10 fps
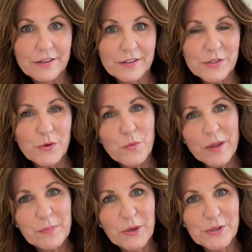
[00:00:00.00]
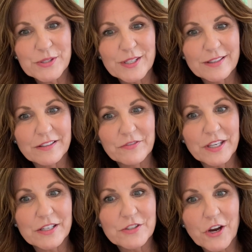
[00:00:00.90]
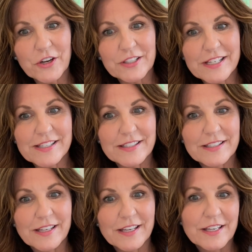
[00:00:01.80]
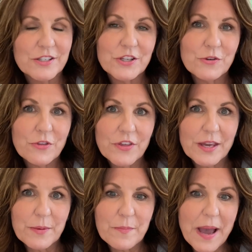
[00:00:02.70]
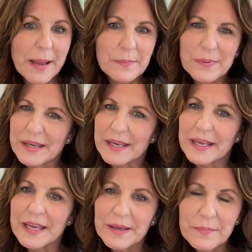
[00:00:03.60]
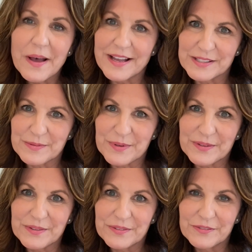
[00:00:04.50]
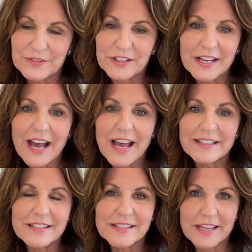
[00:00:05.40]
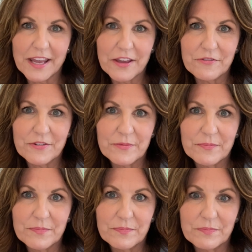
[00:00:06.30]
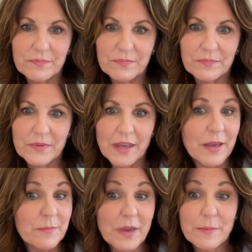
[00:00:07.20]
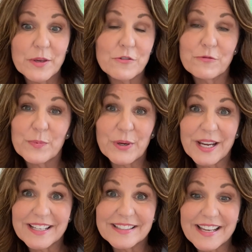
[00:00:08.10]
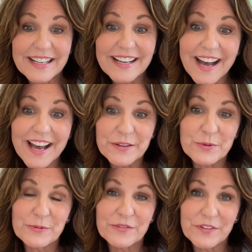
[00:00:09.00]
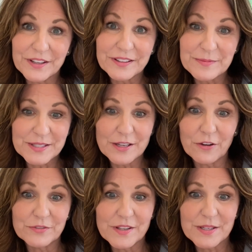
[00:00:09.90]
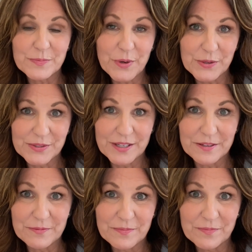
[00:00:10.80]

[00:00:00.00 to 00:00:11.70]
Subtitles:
So what person living in darkness do you think might be impossible for God to save? Maybe you've prayed that God would reveal himself to this person.